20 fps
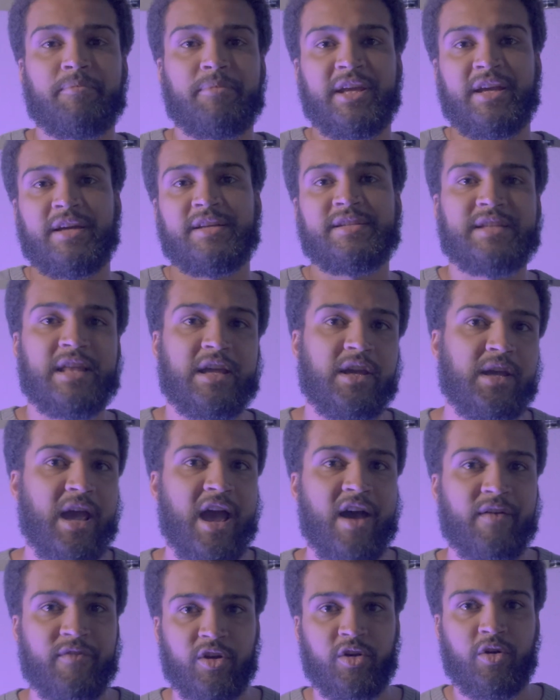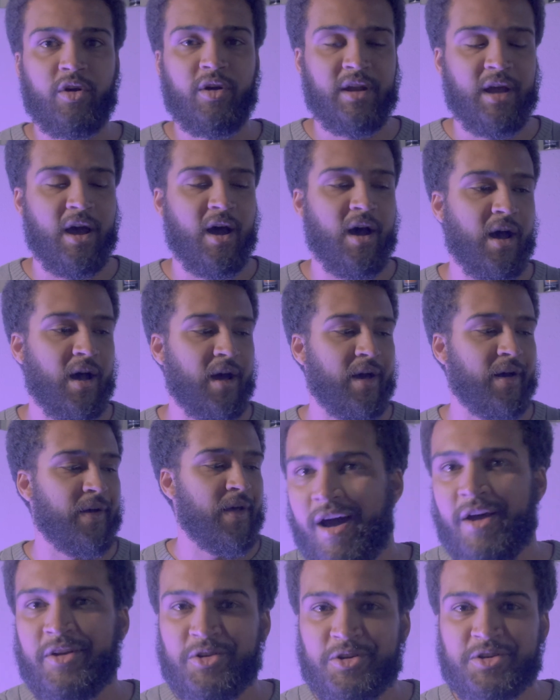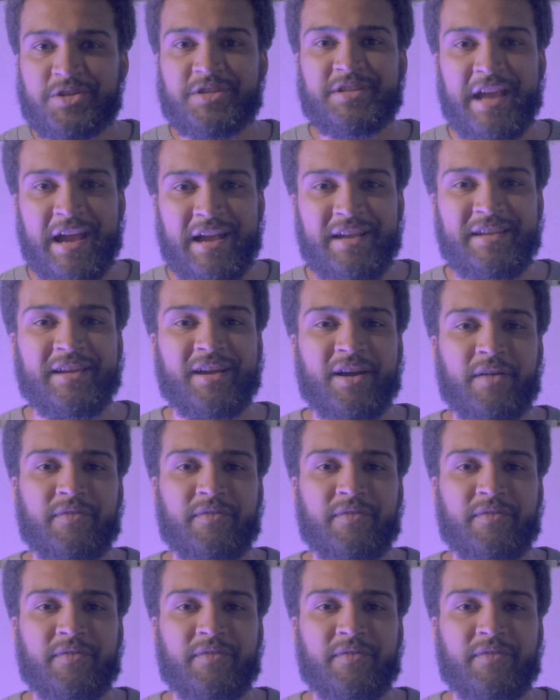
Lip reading: because they have a good understanding